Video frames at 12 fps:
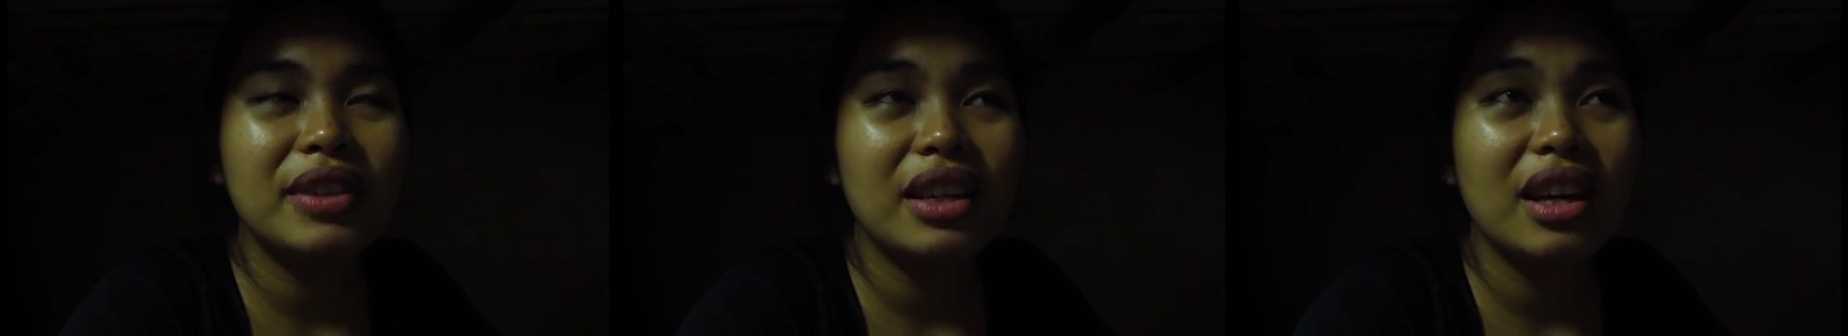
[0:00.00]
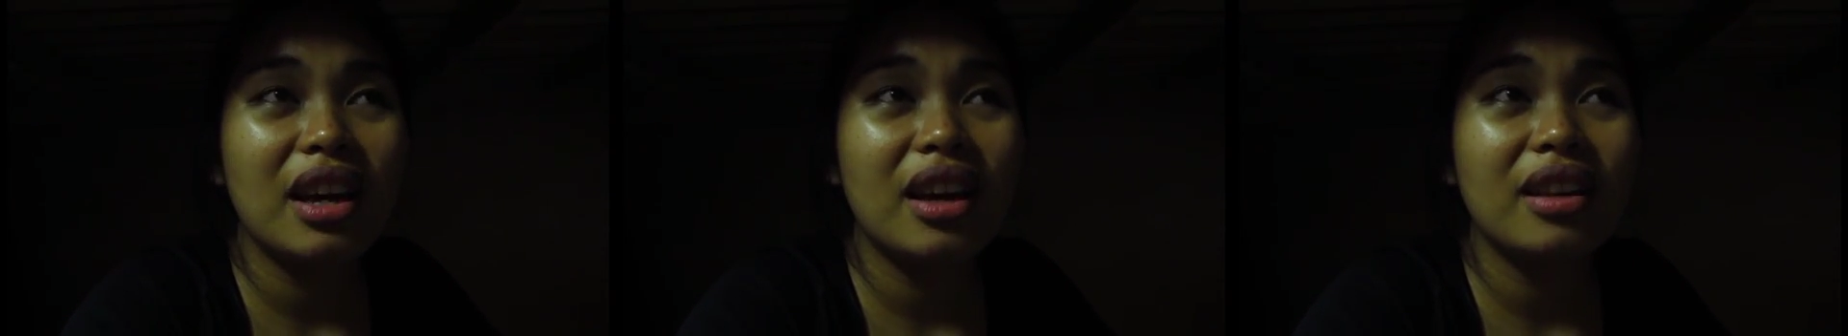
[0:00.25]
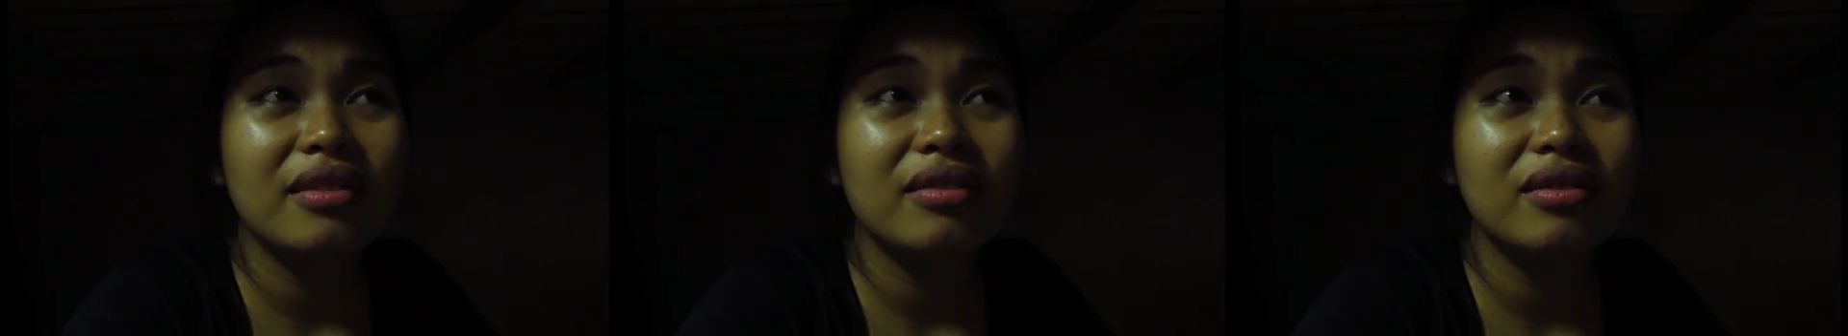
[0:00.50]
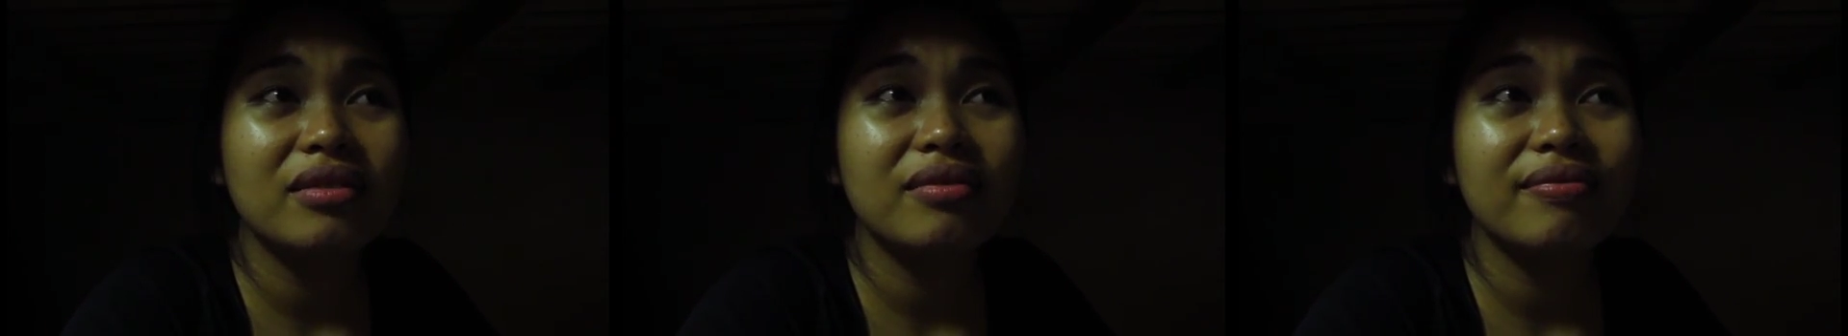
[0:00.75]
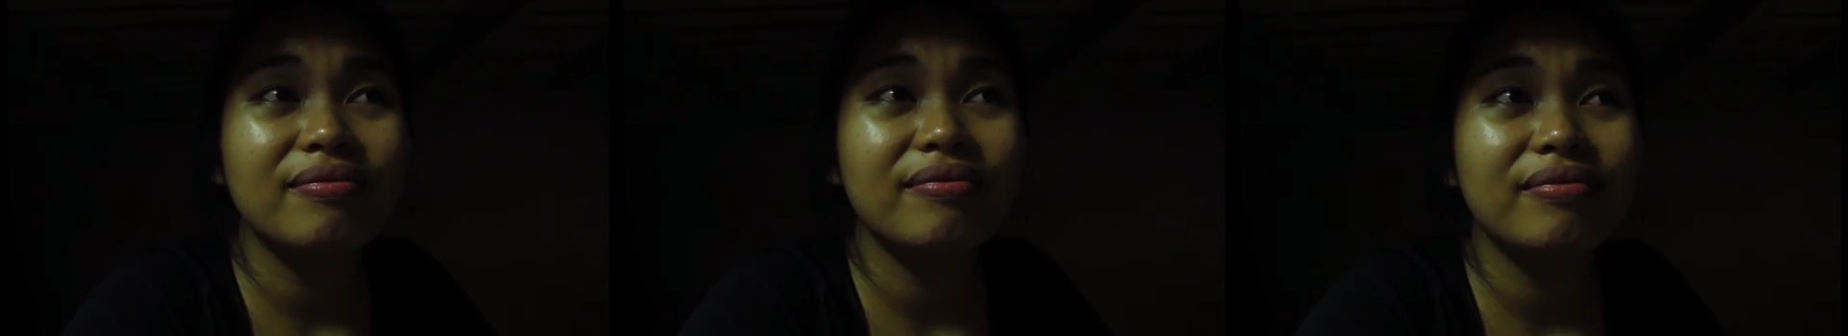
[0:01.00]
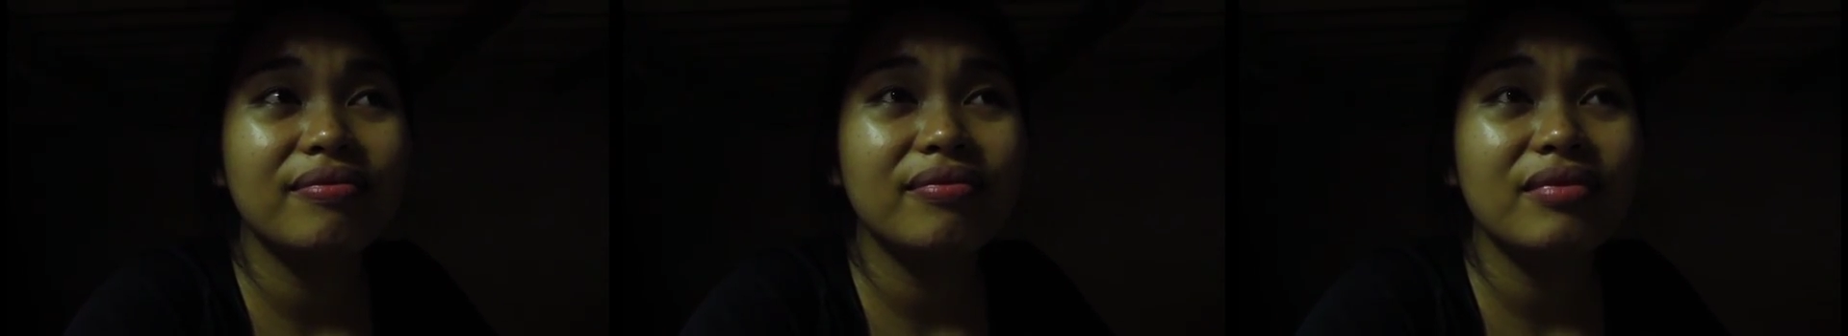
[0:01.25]
Yeah.
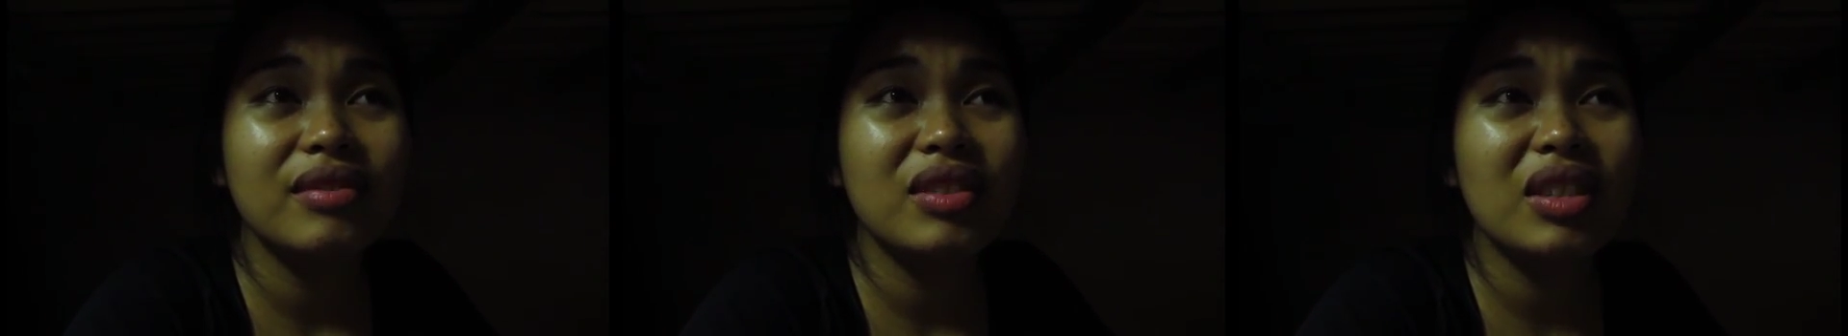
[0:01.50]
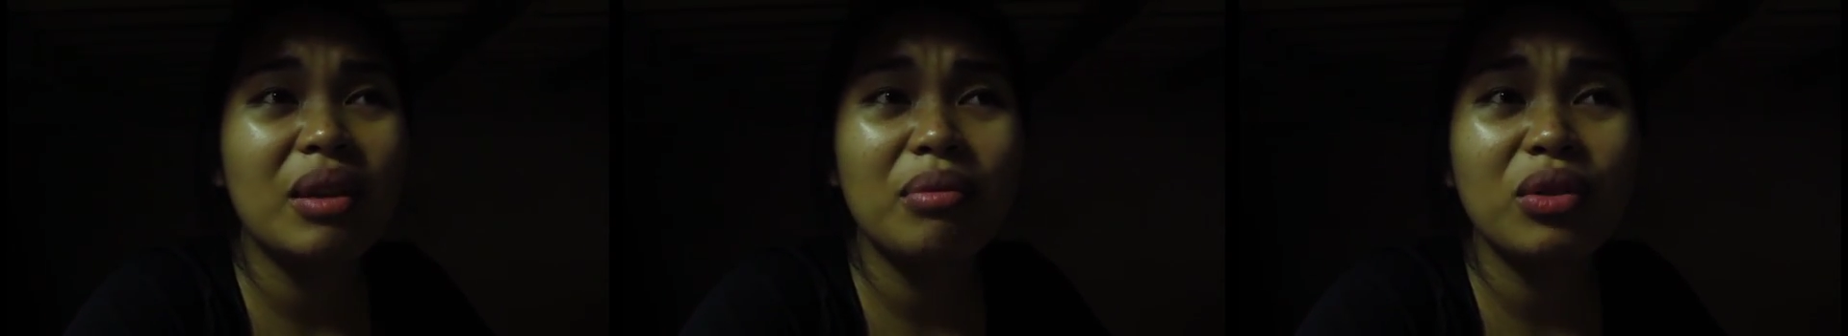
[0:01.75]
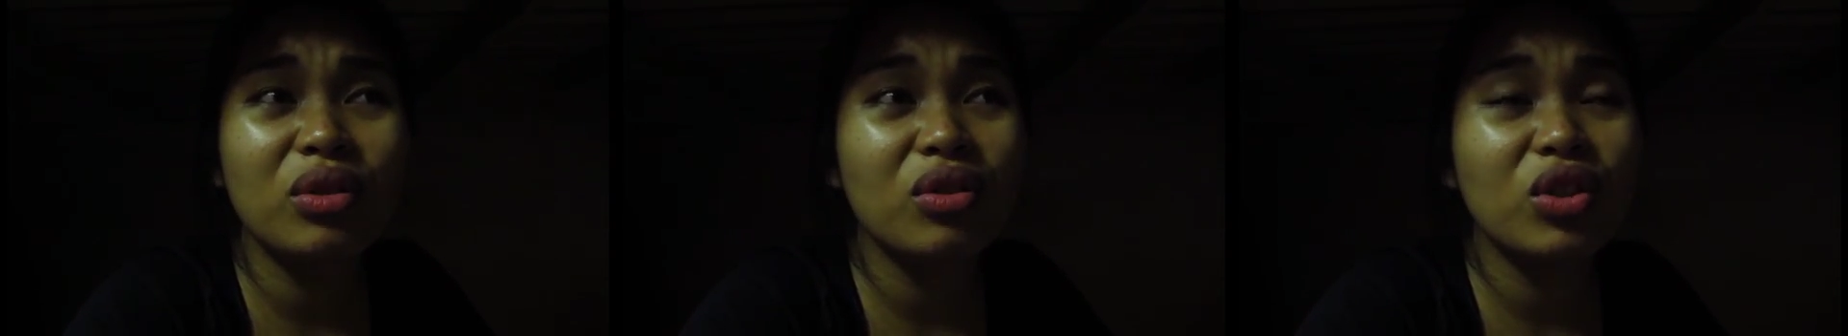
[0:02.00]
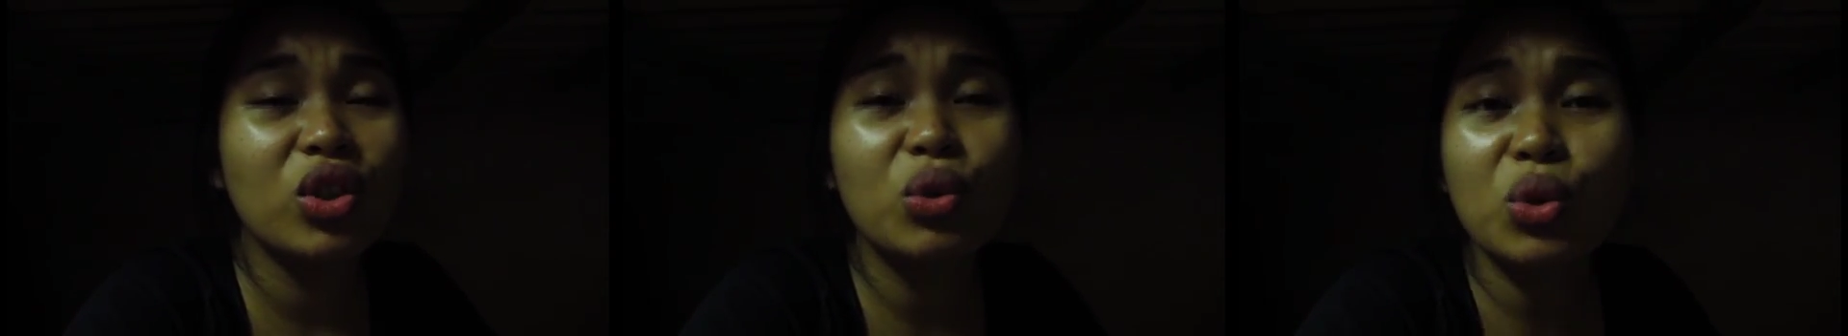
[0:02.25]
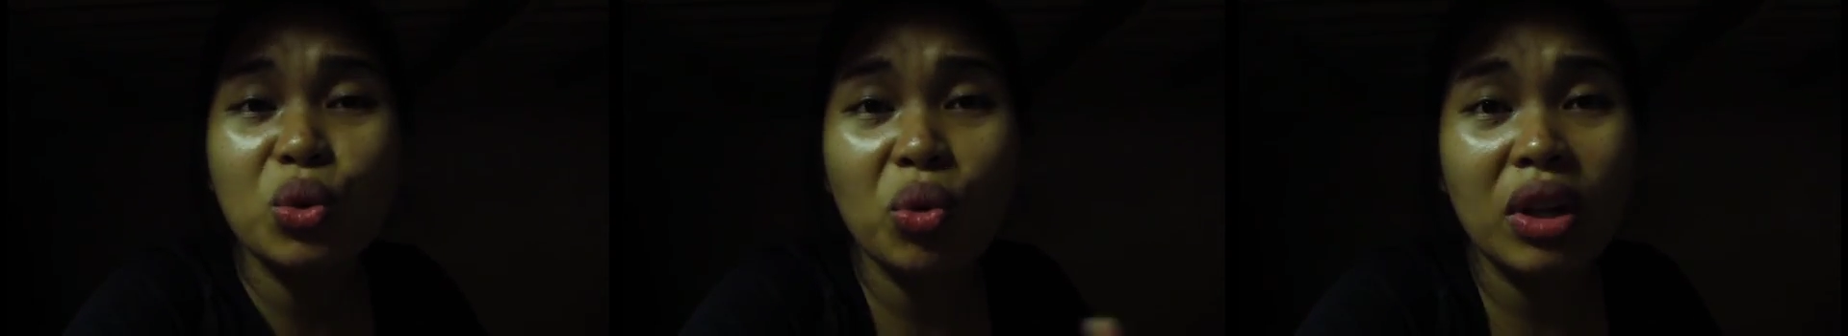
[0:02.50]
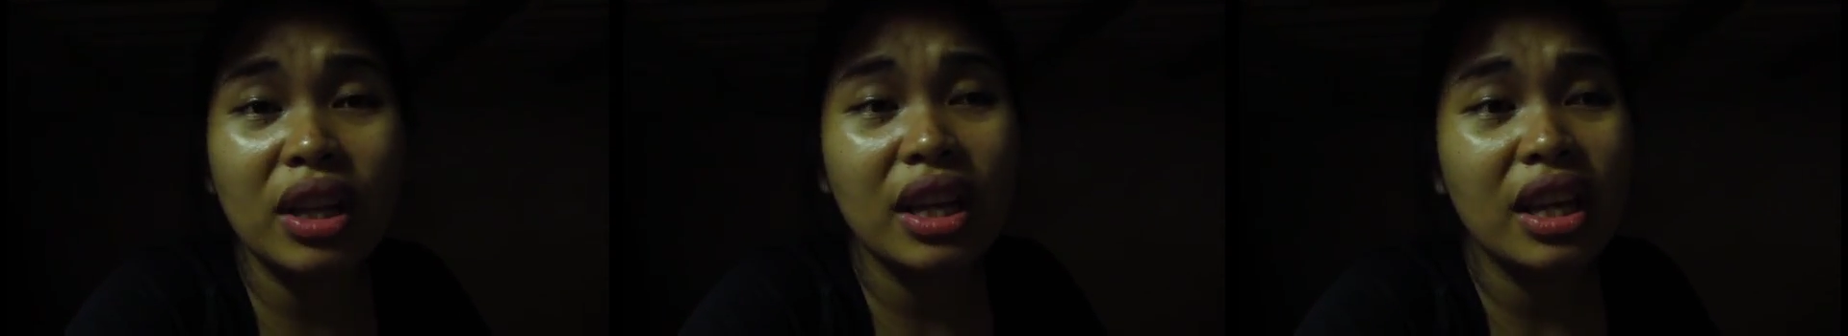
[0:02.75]
Some
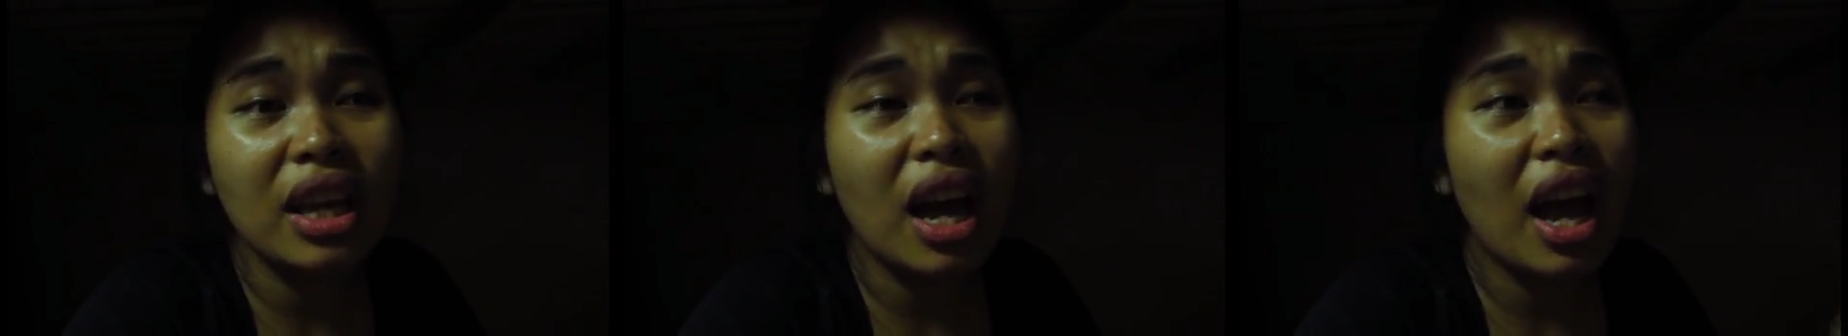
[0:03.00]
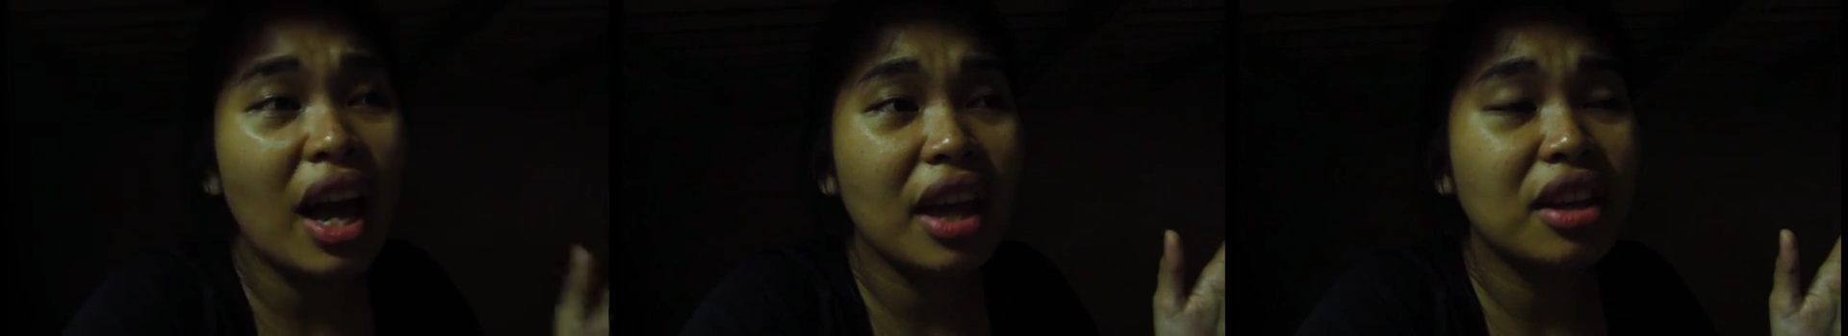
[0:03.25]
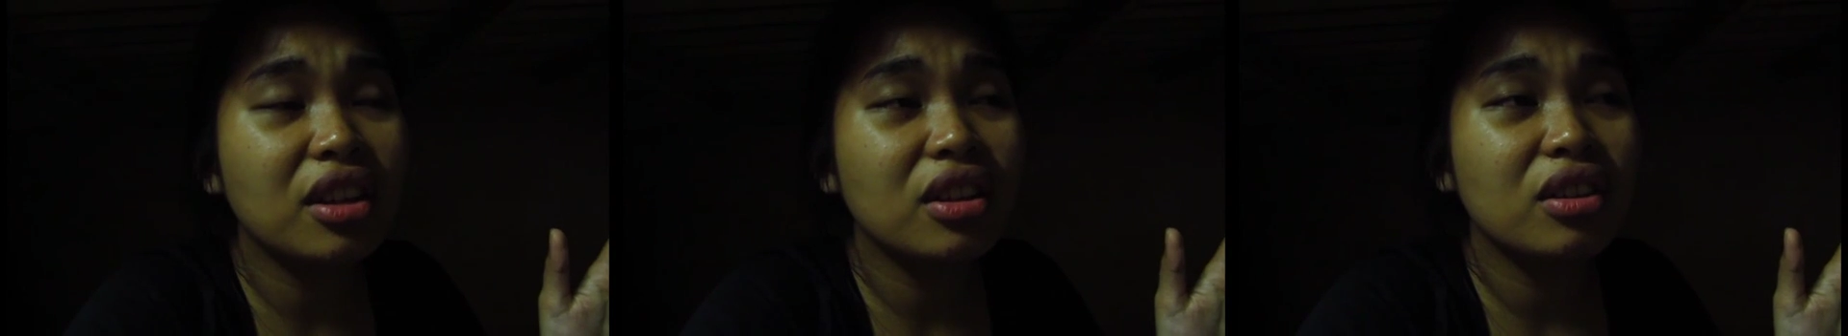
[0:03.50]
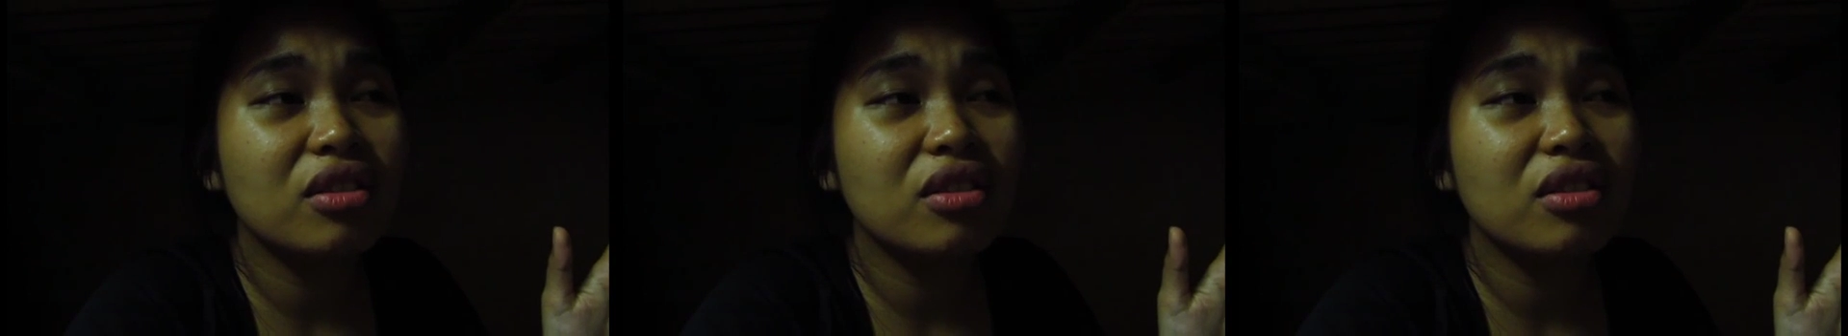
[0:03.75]
Usually I